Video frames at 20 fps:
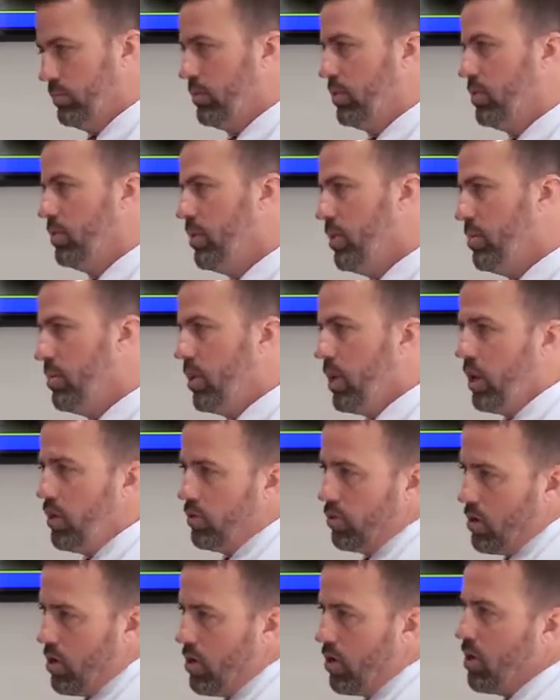
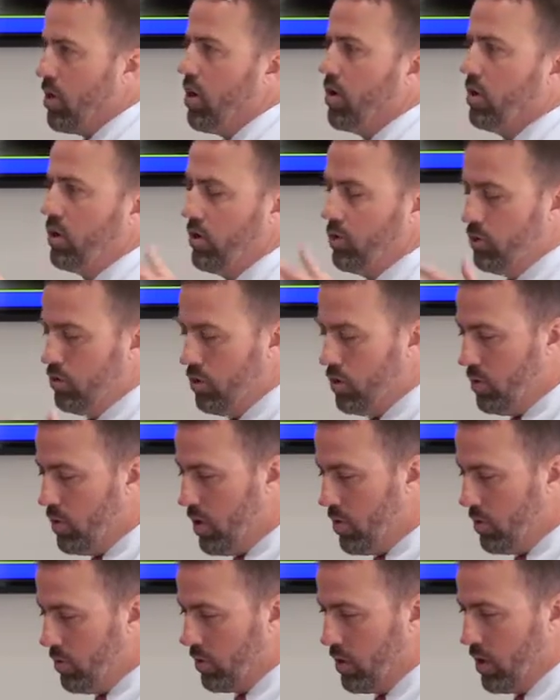stimulate scar cartilage and do
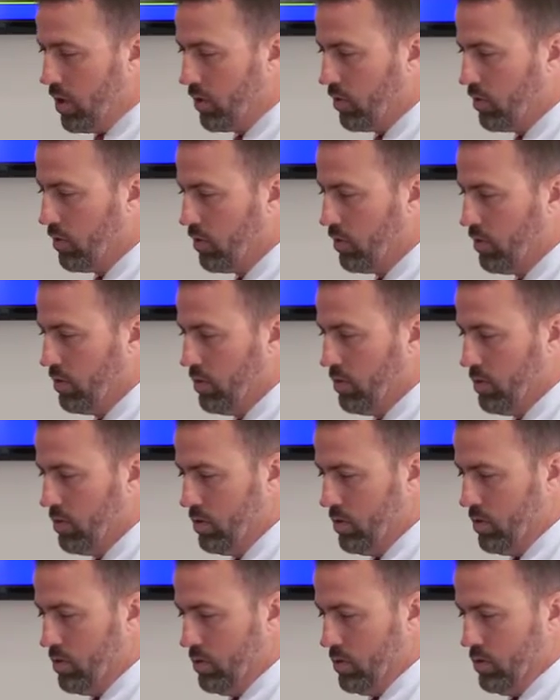other things.
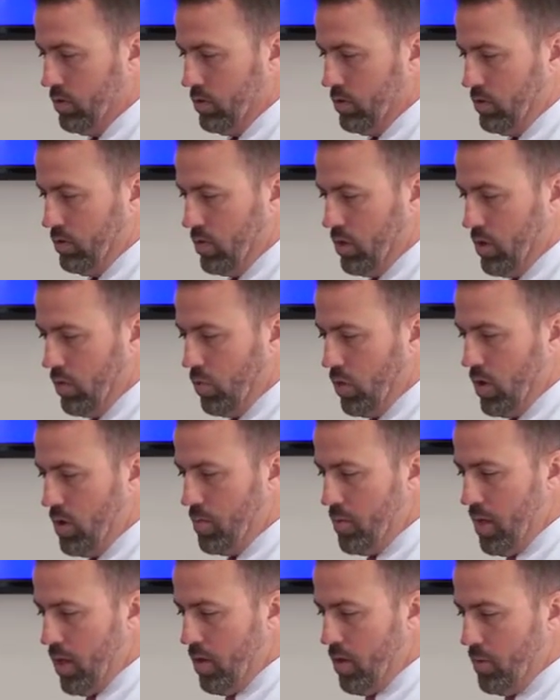So
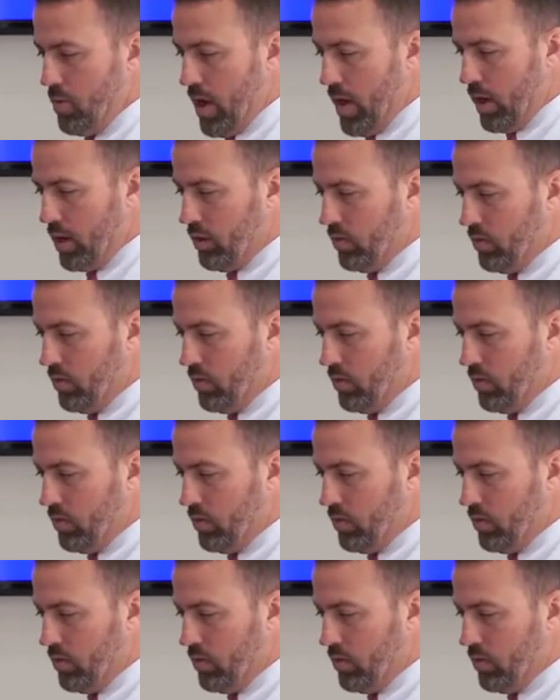William Hunter, back in